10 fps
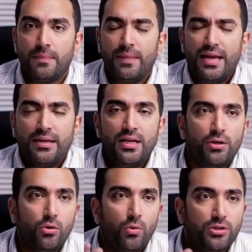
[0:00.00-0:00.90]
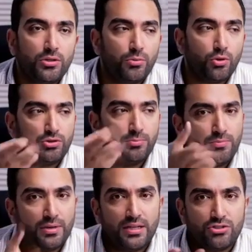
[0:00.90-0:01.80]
And here you are supposed to provide a